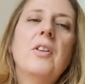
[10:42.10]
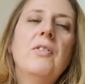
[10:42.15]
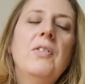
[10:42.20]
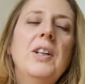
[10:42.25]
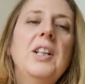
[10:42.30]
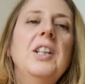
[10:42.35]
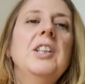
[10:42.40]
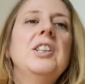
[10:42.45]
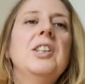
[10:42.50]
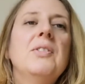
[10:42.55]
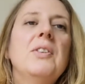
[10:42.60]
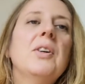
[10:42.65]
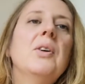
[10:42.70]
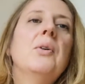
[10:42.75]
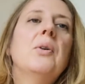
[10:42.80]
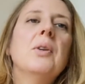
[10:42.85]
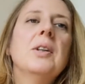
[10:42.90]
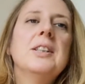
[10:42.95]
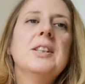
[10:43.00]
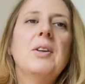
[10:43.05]
of it
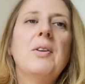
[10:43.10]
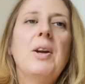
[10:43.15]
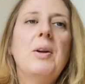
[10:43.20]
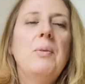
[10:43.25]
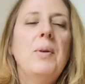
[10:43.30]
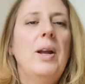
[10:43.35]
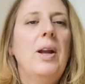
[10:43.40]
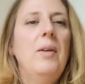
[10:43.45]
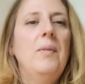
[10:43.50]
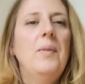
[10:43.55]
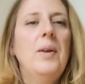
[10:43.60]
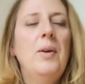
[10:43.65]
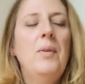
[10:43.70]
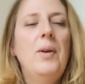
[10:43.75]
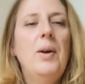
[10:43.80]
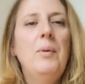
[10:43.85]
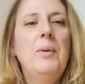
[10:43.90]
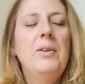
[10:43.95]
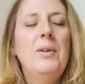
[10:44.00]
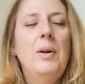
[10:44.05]
all. So it
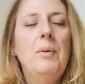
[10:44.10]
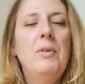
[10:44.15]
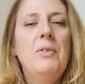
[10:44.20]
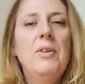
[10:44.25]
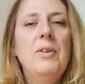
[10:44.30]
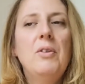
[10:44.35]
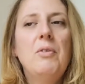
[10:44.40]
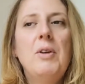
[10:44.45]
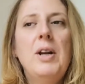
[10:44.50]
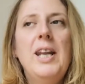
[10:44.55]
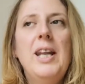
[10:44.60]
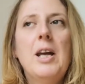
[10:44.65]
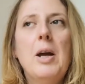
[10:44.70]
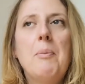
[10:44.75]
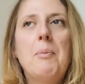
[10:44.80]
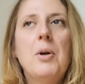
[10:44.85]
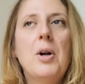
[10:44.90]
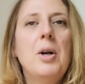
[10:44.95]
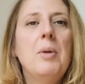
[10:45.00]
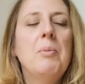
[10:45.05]
would feel really
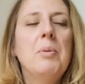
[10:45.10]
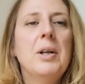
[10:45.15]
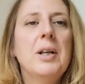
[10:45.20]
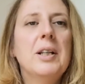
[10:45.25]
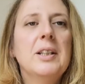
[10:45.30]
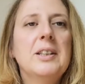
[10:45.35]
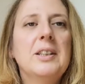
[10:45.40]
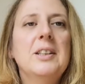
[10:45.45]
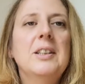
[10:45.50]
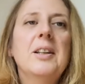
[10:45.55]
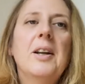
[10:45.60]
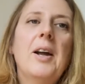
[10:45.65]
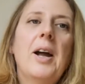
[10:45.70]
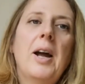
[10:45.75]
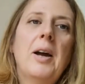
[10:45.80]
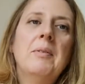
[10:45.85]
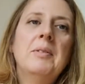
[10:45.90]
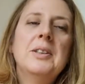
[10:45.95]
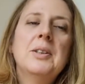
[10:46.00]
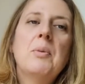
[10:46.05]
appropriate,
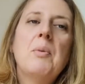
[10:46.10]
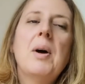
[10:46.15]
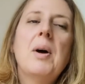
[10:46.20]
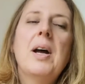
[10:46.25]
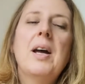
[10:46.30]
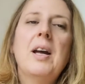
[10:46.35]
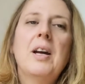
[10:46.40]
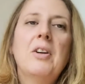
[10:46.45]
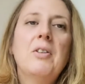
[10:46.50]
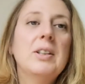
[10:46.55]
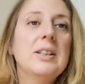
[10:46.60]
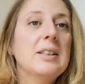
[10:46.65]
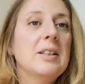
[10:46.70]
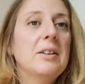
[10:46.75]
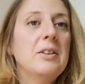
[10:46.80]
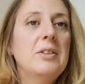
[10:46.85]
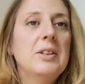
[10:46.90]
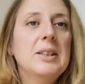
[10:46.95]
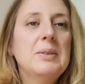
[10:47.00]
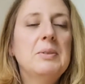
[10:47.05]
to wear a
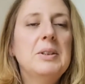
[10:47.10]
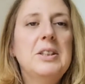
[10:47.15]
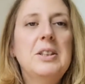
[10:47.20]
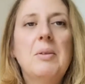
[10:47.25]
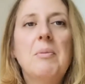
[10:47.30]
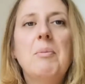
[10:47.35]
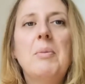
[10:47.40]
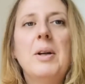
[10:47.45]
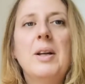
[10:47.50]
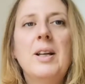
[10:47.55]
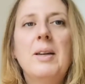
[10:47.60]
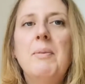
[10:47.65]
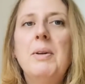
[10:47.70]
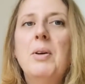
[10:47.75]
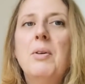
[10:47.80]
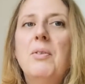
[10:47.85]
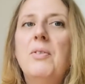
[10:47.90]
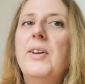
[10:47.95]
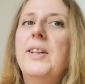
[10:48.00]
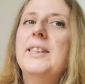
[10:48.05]
Christmas jumper and
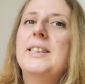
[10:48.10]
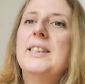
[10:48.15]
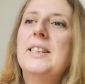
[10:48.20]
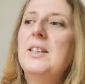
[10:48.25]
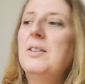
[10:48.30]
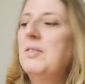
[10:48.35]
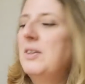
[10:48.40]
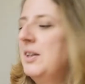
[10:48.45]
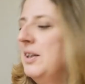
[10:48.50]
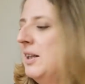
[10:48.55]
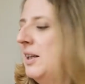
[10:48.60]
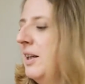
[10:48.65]
be all festive.